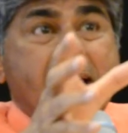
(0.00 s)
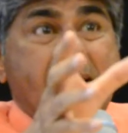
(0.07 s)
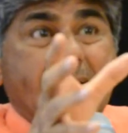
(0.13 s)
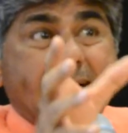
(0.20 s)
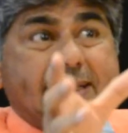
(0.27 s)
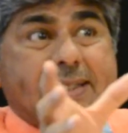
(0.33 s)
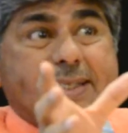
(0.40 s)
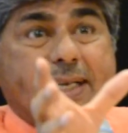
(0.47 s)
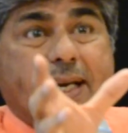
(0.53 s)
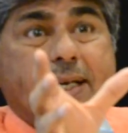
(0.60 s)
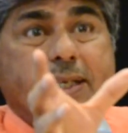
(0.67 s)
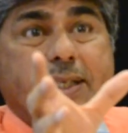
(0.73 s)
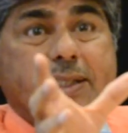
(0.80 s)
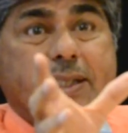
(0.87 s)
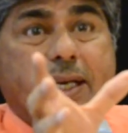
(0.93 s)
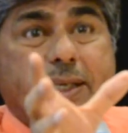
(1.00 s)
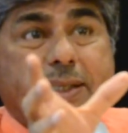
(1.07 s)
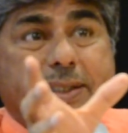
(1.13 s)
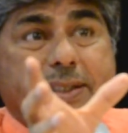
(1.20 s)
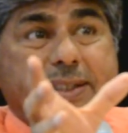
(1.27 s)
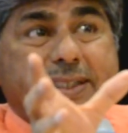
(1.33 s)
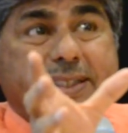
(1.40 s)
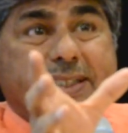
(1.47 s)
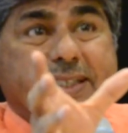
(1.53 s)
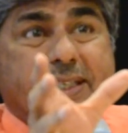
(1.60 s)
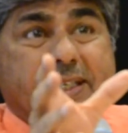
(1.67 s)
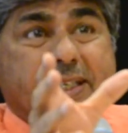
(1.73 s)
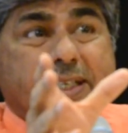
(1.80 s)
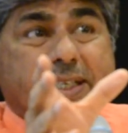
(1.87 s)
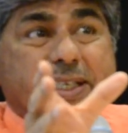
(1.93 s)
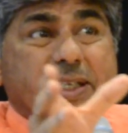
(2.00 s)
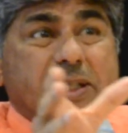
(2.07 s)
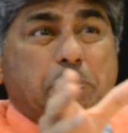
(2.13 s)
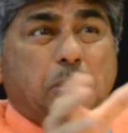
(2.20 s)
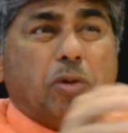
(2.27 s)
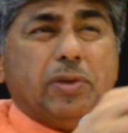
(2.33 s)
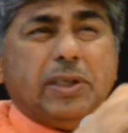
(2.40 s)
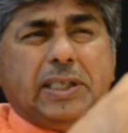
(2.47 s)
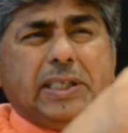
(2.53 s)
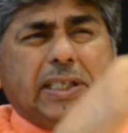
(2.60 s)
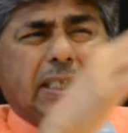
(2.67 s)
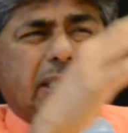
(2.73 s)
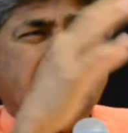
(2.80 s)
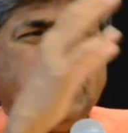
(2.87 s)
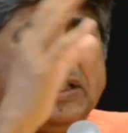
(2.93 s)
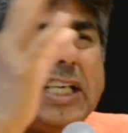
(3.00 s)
understanding that poverty,